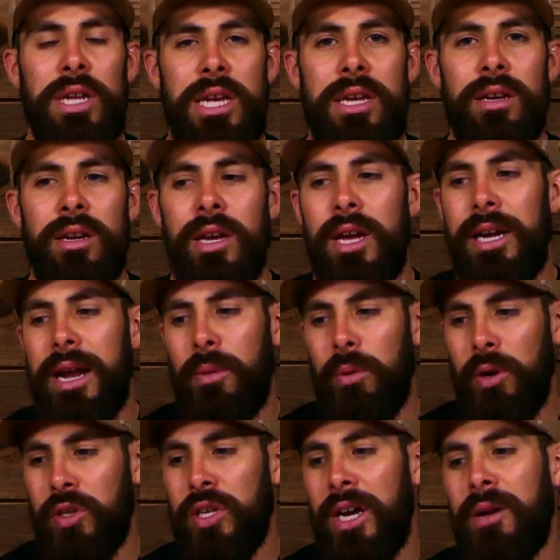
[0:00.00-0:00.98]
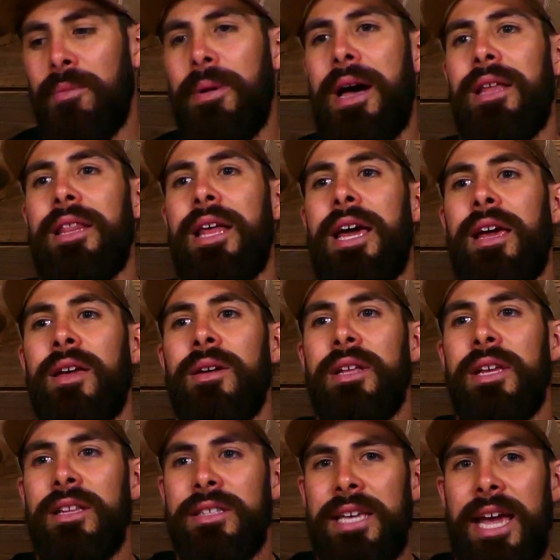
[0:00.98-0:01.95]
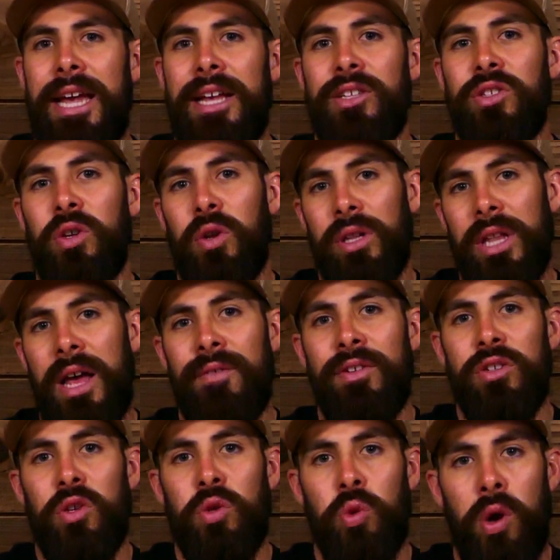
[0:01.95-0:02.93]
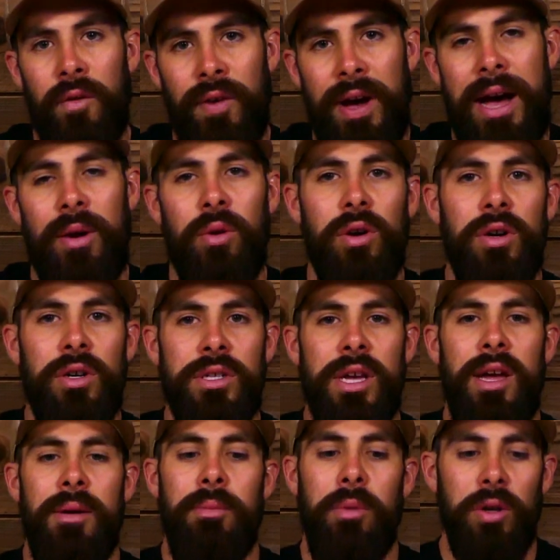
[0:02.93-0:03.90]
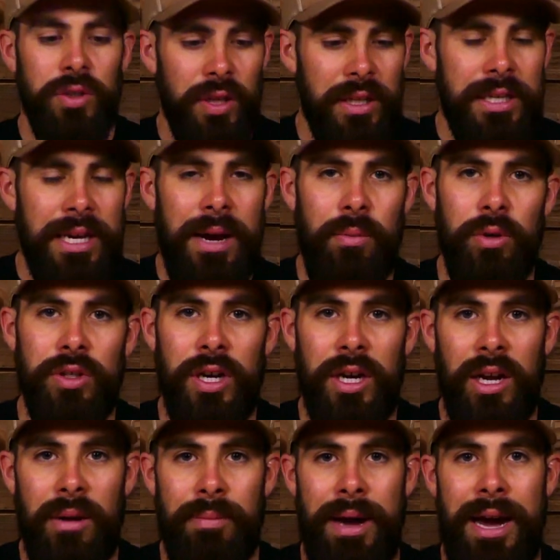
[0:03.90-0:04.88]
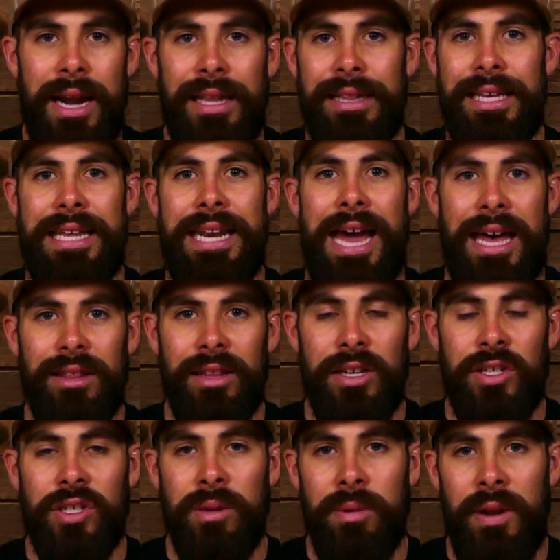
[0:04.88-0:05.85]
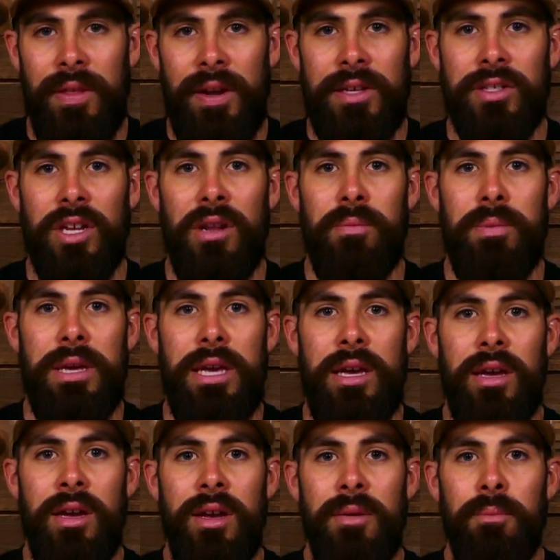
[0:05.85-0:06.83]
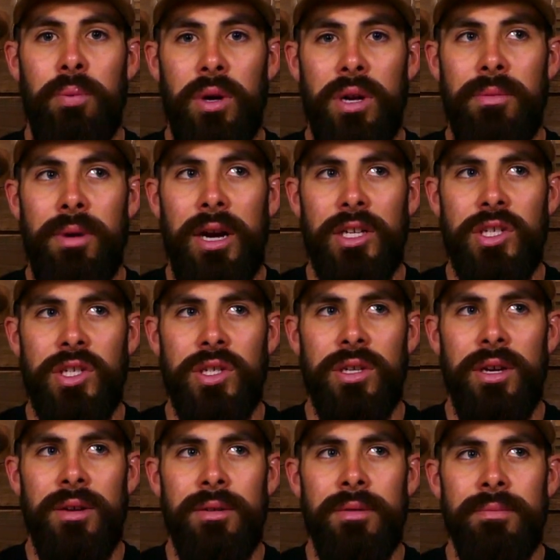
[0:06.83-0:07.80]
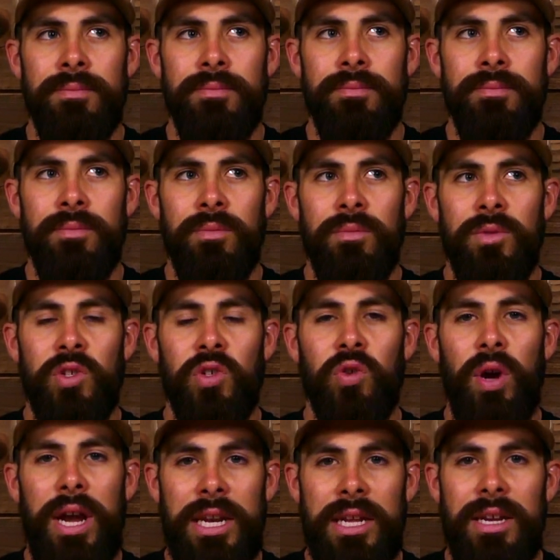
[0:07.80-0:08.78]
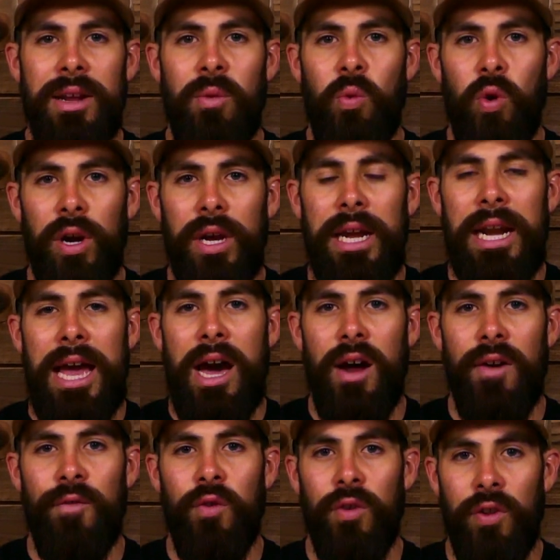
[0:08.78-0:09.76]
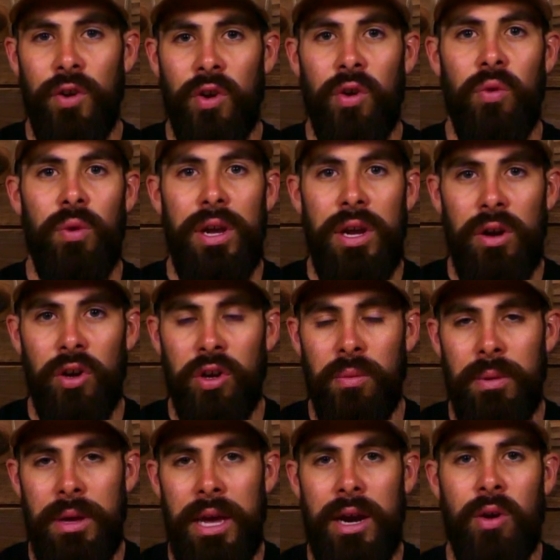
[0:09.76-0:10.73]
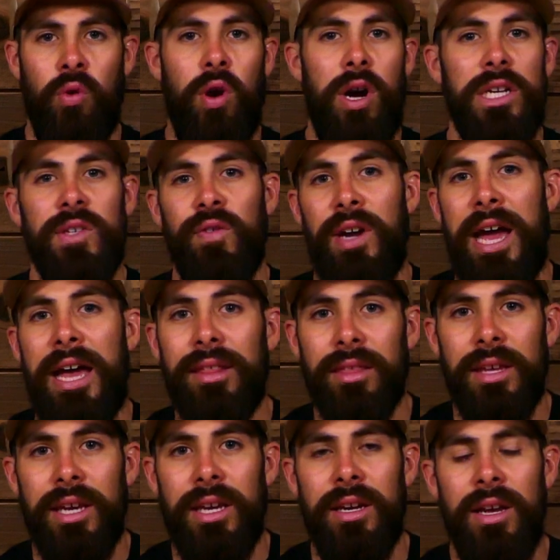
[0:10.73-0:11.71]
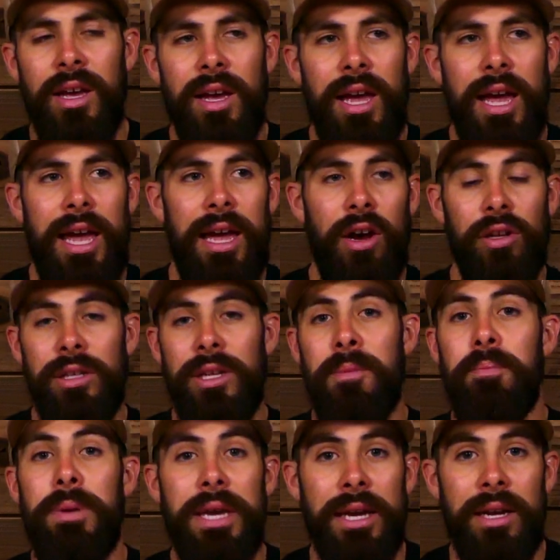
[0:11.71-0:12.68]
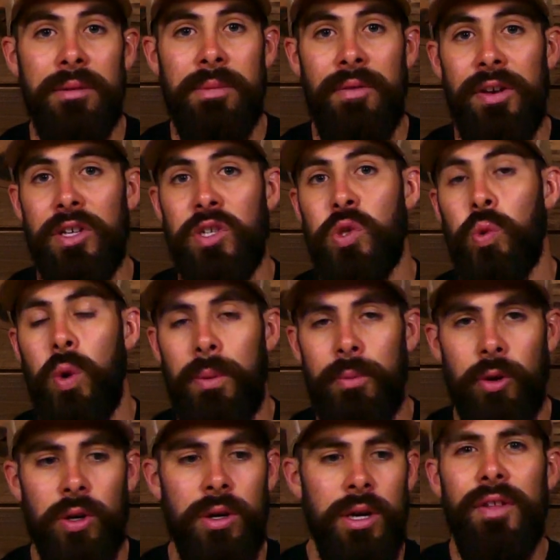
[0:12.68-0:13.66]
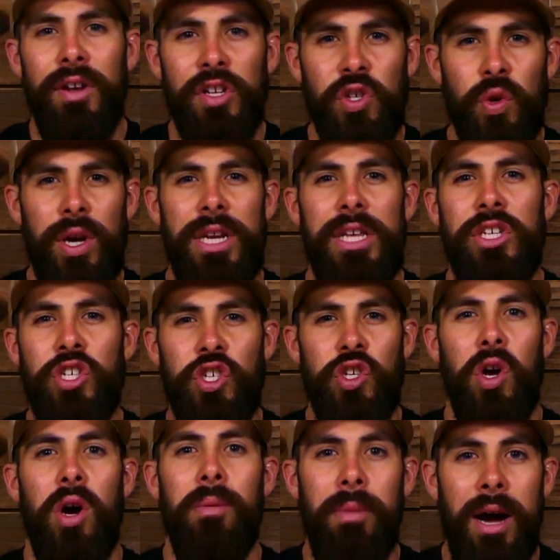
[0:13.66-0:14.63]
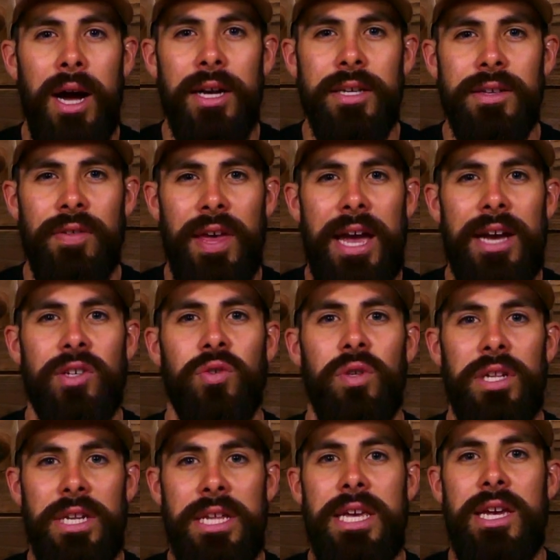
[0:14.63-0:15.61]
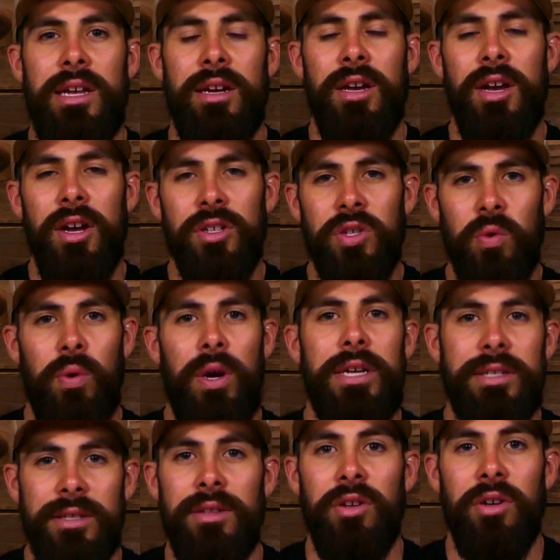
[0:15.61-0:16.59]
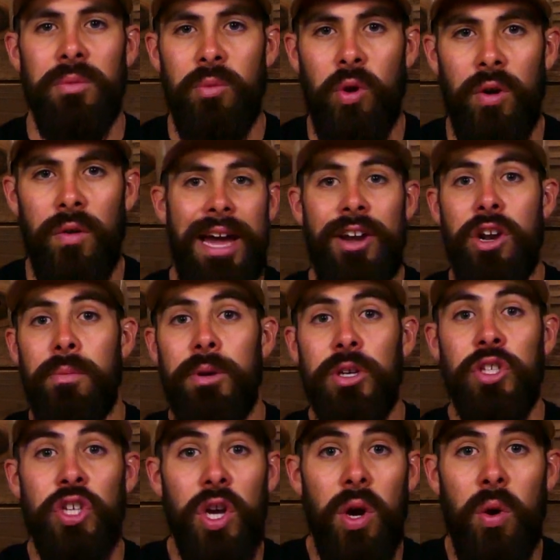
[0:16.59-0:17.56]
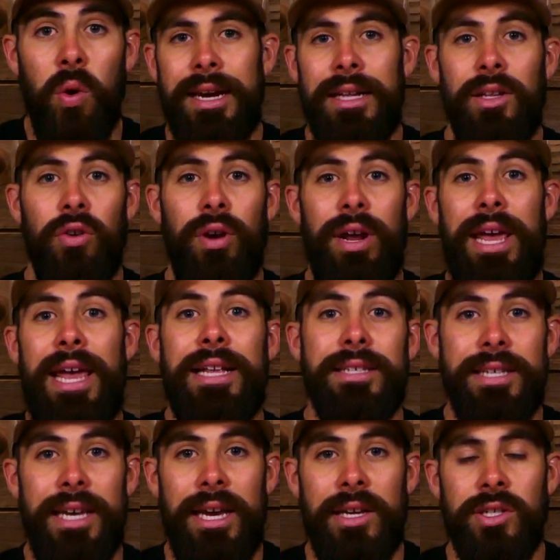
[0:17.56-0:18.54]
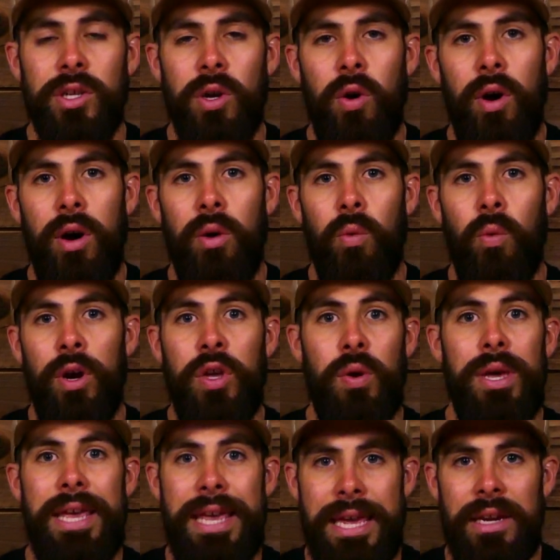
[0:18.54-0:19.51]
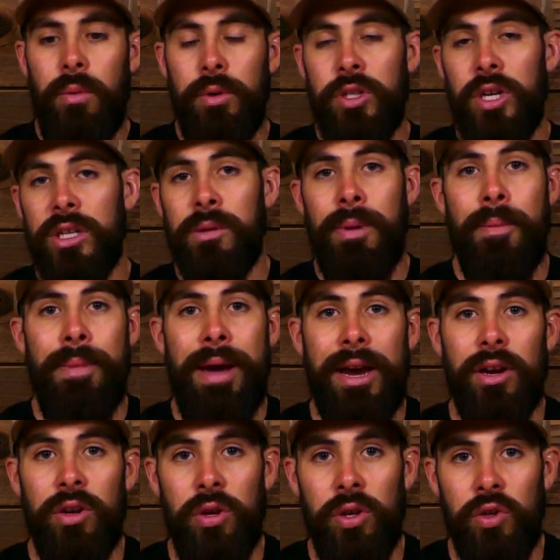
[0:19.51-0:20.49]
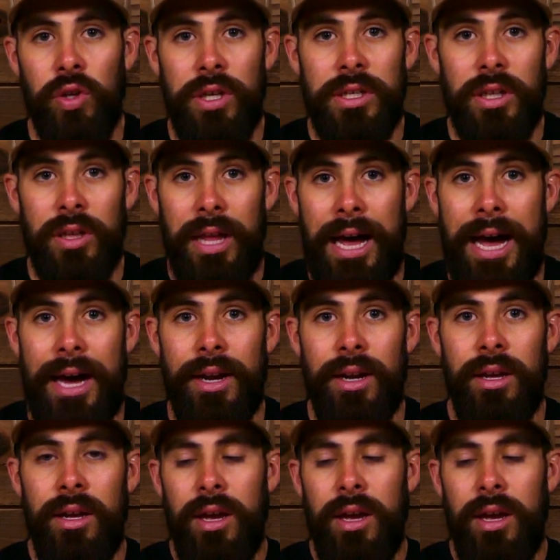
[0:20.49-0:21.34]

need. Now, when you talk about like 10 to 11 to 12 hours, most of the time we're talking about elite athletes, somebody that is gonna be pretty much training and working out for their career. It could be a CrossFit athlete, a Olympian, maybe a swimmer. They're training so much that they actually need to rest a little more. And number two, caloric intake. So what you eat. We talked about macronutrients a lot.